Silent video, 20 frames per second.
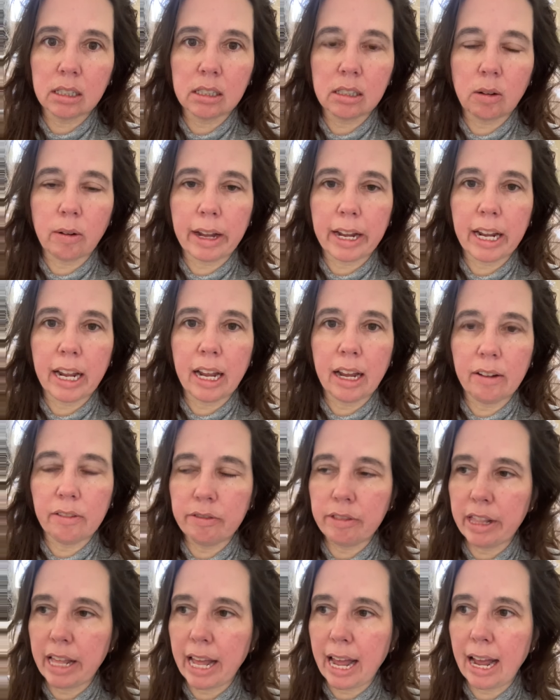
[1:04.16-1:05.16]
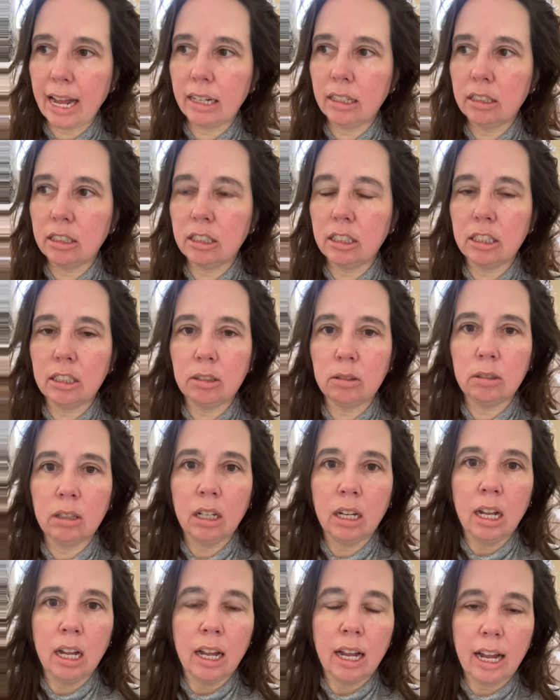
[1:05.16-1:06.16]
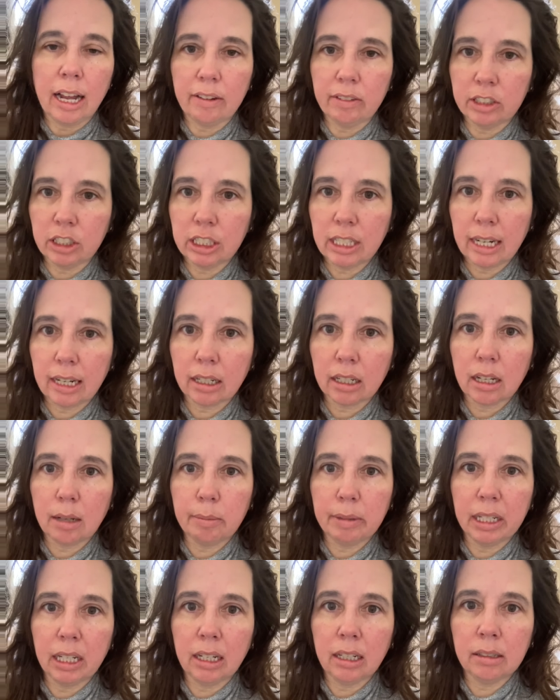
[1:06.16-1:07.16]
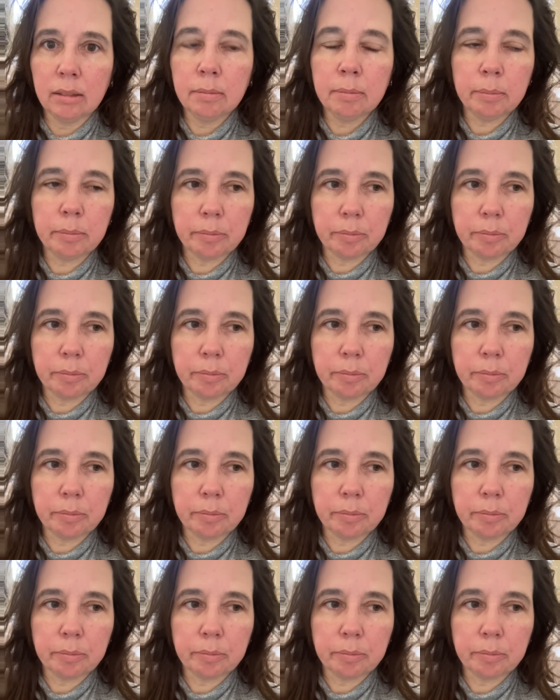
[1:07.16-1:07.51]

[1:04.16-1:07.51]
so I have that to do I have a check coming in